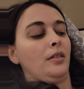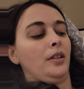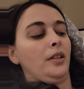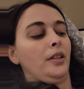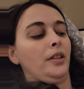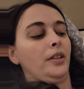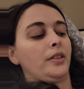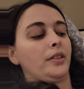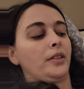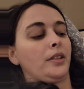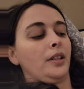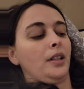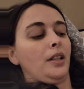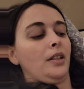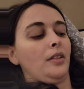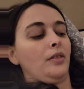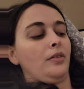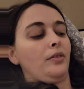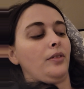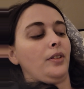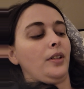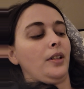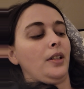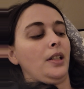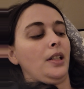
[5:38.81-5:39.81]
It's kind of
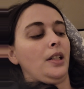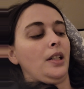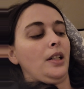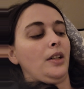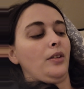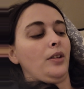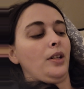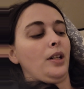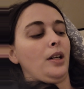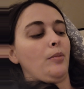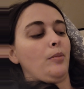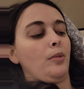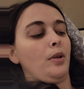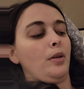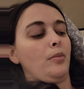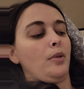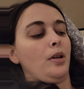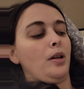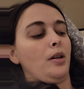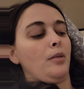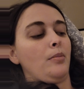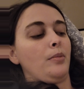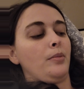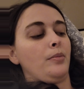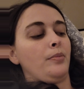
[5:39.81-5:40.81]
funny how now my
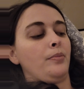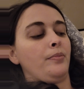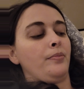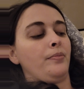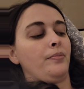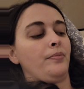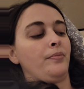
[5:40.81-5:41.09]
mom,